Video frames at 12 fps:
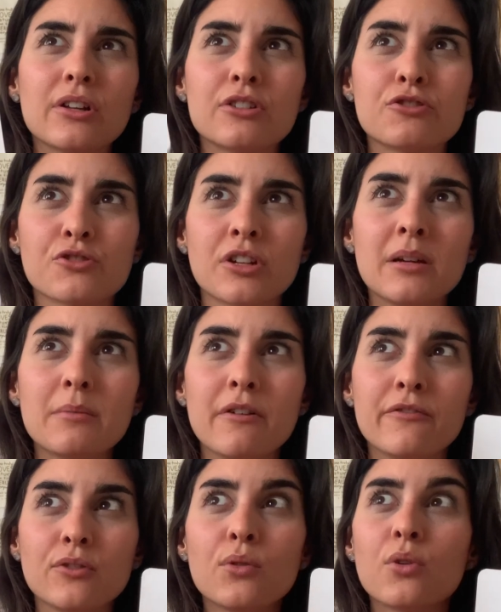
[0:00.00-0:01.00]
a dream
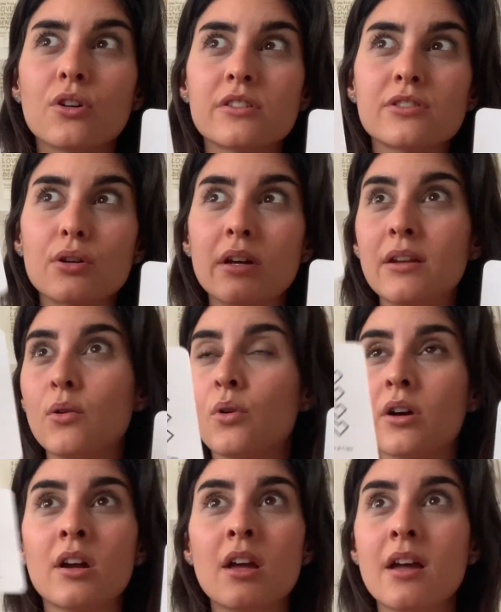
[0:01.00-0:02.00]
of yours,
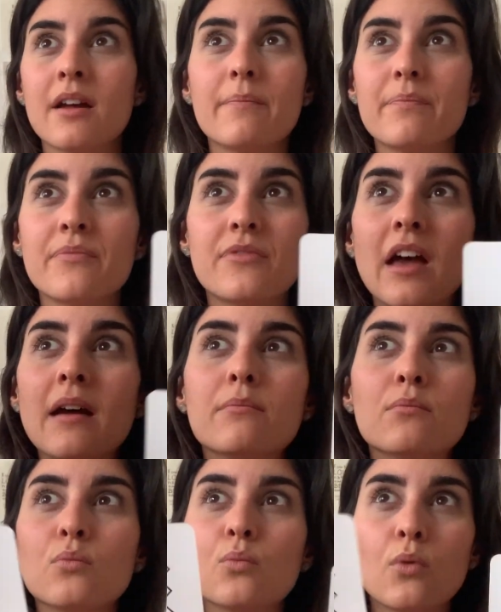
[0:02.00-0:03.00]
or
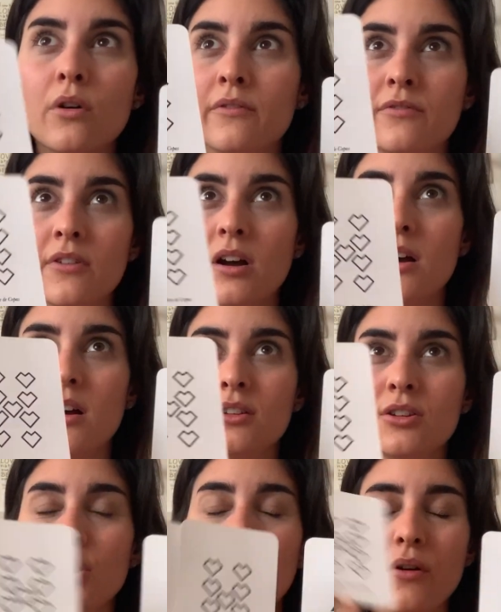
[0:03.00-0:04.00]
them of,
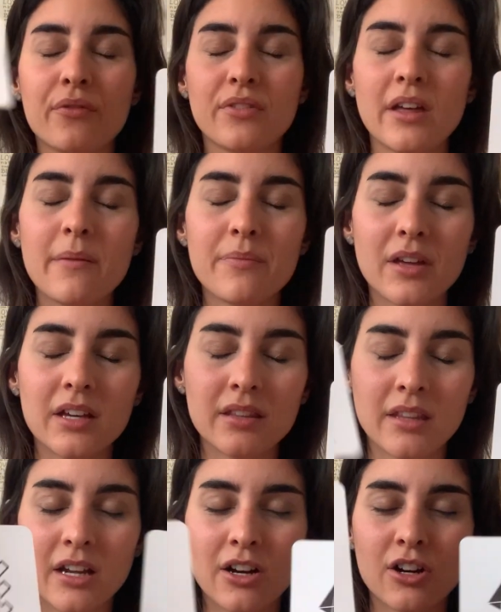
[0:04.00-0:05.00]
you know, of them that
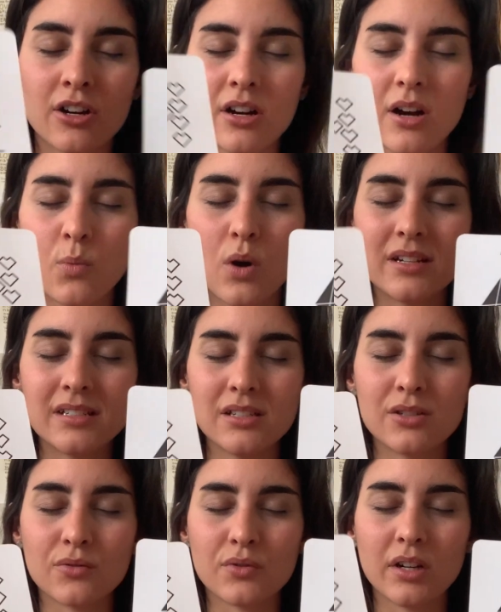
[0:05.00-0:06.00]
they're wanting
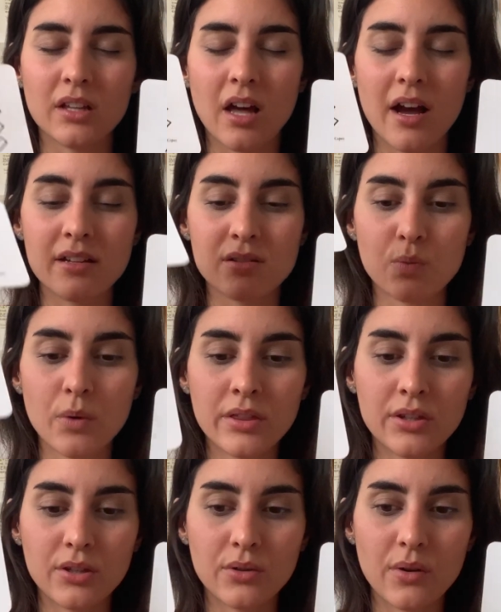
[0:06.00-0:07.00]
to realize
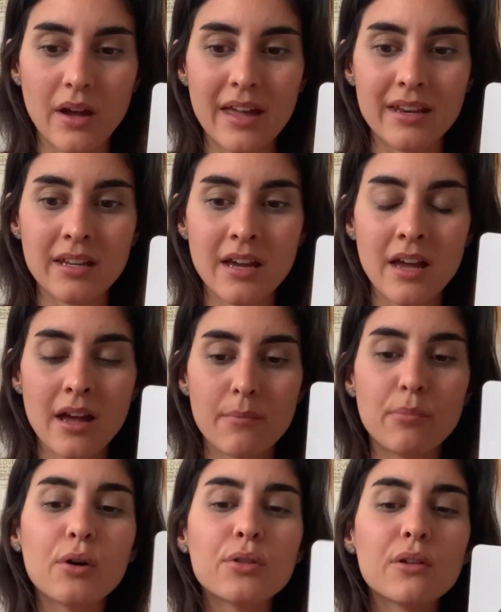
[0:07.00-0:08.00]
with you. And
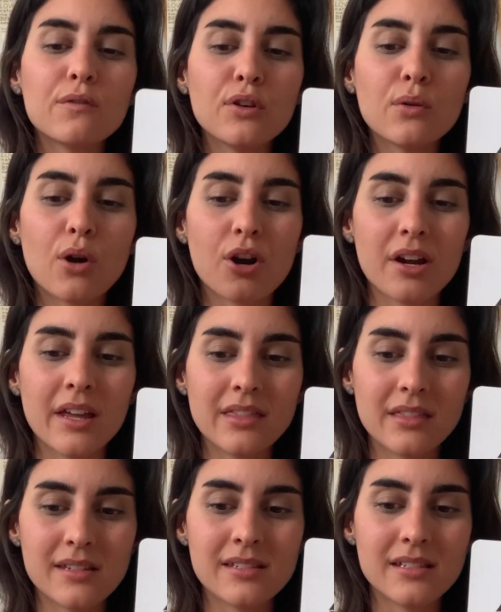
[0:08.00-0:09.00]
both of you are in
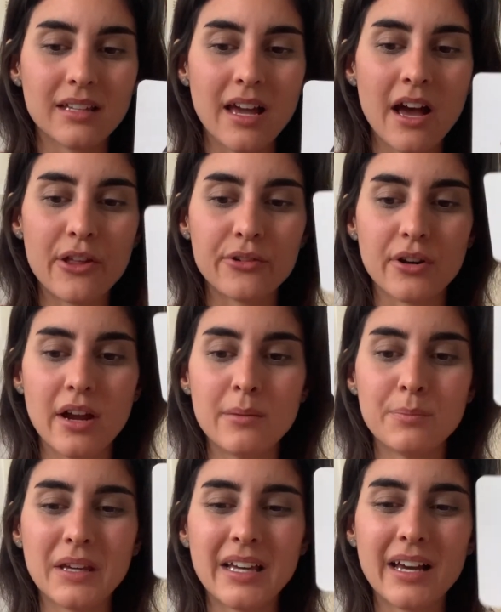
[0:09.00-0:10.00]
this together. And
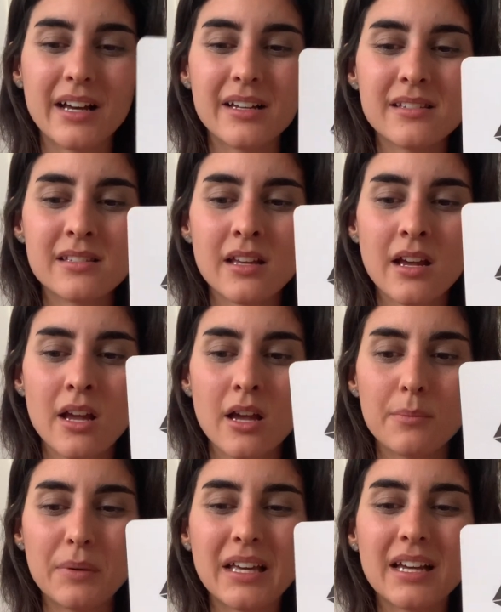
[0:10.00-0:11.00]
because
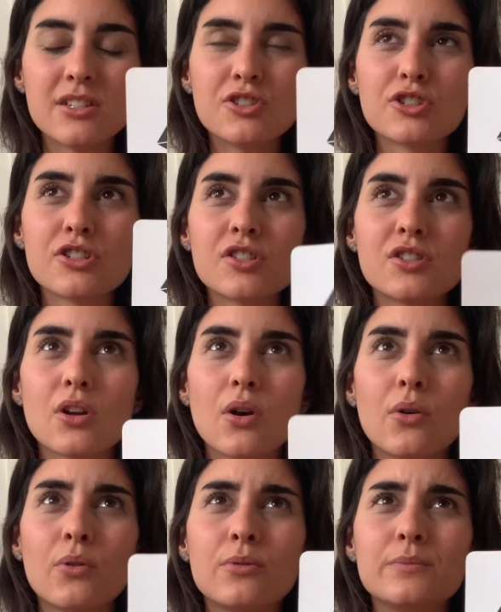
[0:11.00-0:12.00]
you're
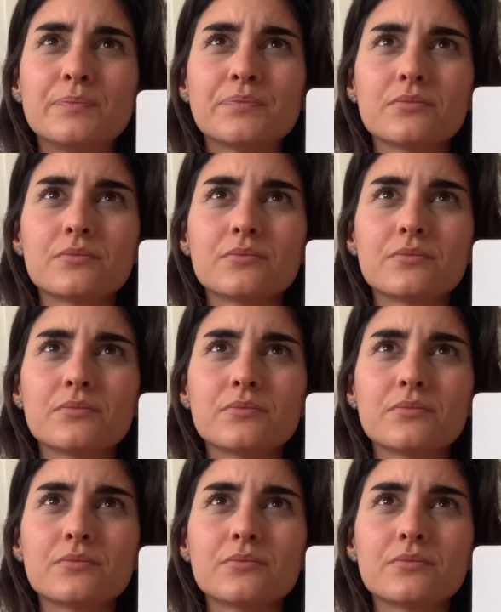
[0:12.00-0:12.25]
so,